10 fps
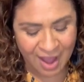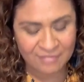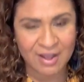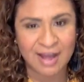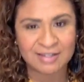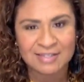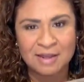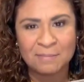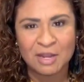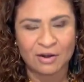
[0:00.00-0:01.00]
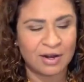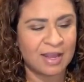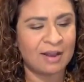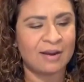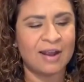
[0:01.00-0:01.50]
I've got a mirror
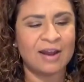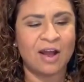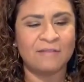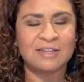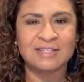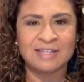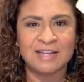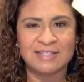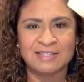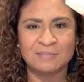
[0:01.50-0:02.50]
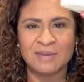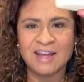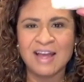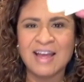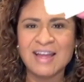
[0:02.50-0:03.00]
here and obviously some
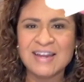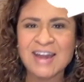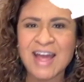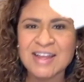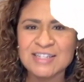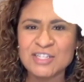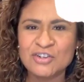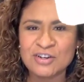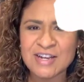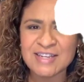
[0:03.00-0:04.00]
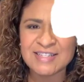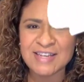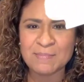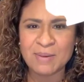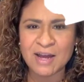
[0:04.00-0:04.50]
nice
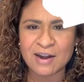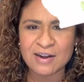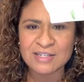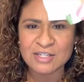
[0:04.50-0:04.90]
greasy butter.